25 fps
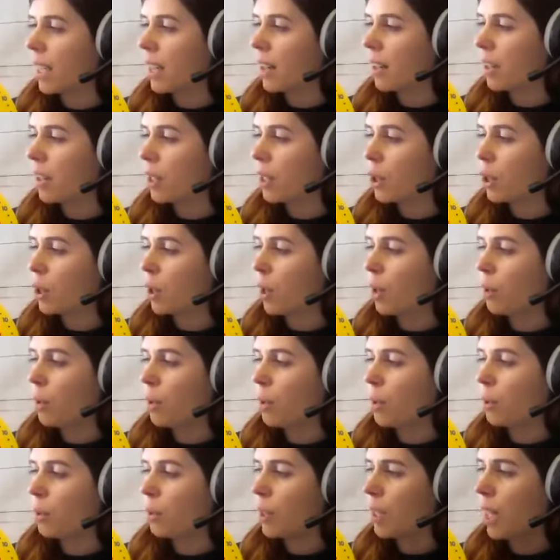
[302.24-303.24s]
together to show
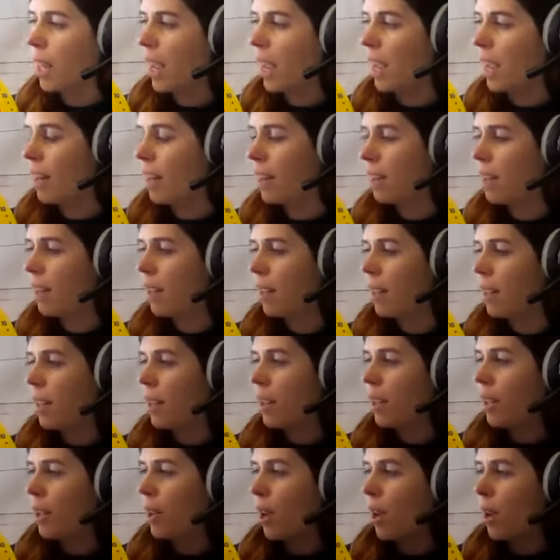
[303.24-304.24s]
you 10
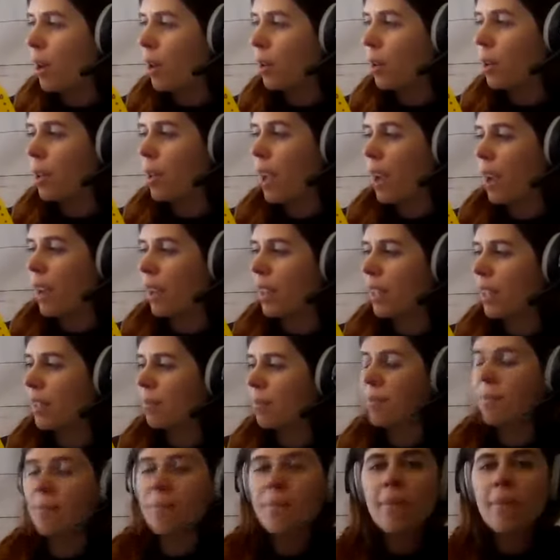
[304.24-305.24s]
o'clock.
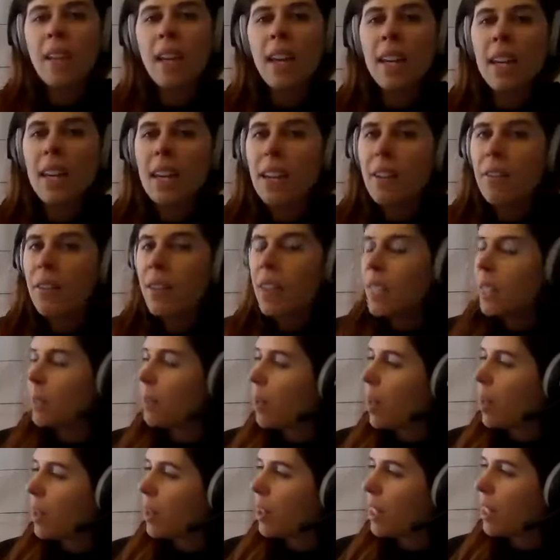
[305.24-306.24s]
And even
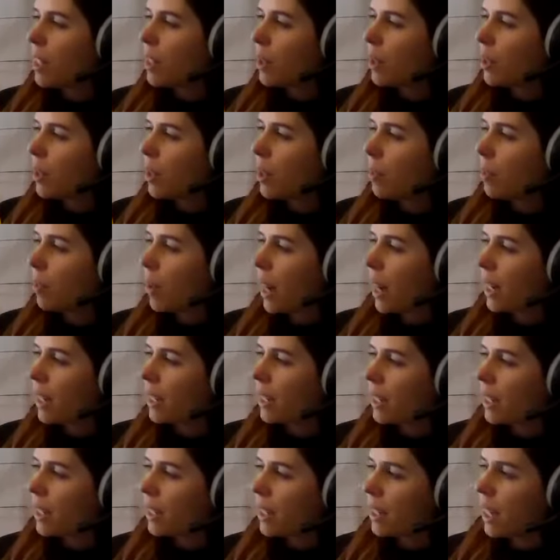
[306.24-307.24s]
small things you can
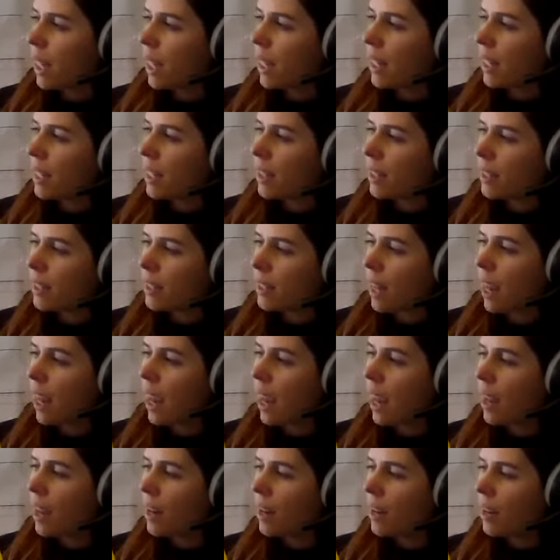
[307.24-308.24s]
practice like
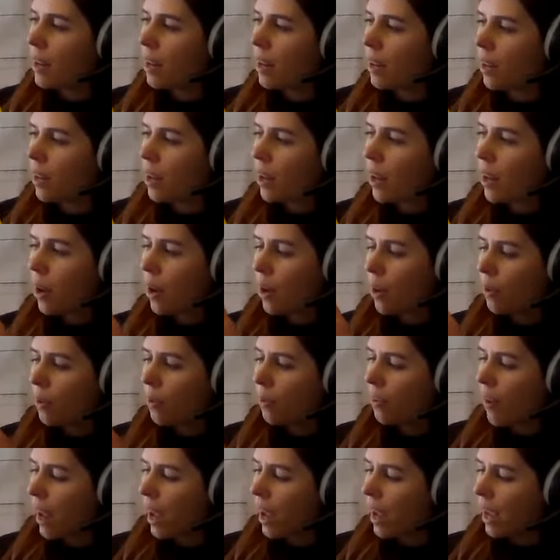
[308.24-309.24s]

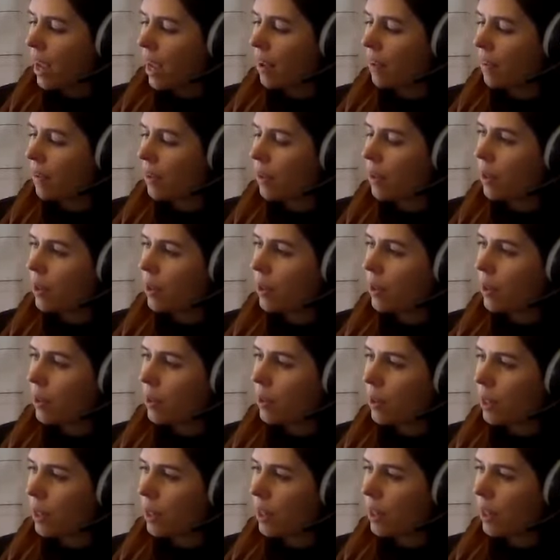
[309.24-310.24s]
10:05
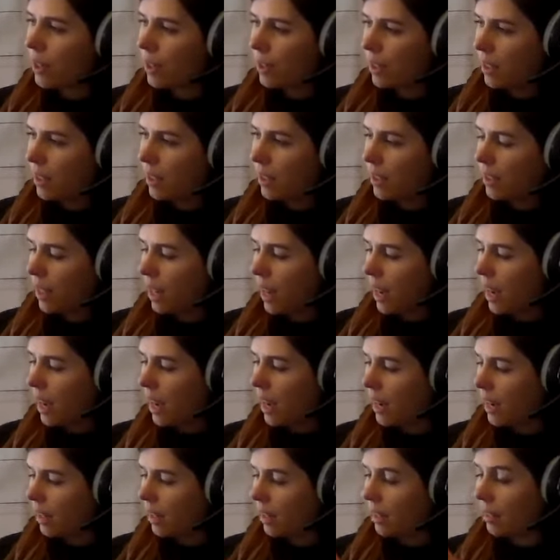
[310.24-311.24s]
or
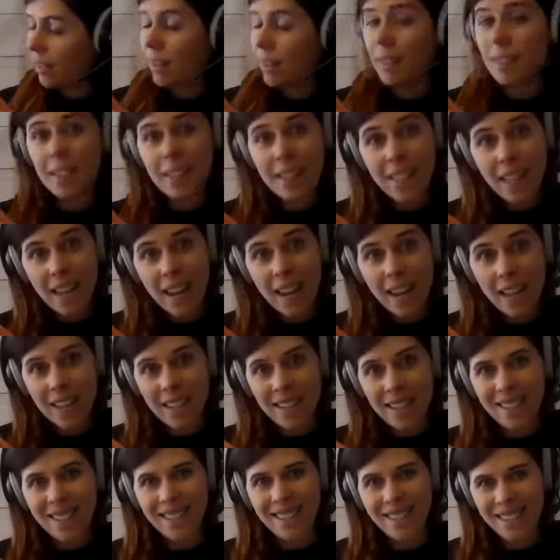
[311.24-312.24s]

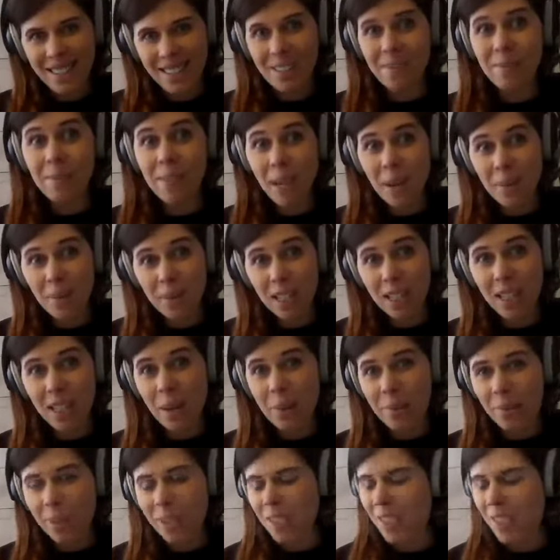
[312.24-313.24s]
10:10. Sometimes the
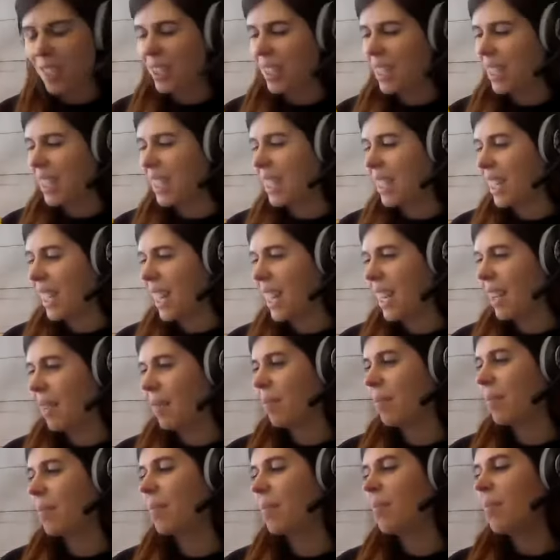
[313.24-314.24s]
numbers are the
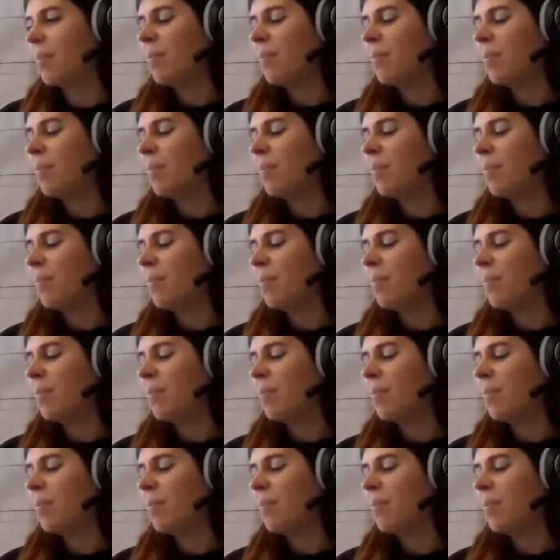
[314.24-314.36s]
same.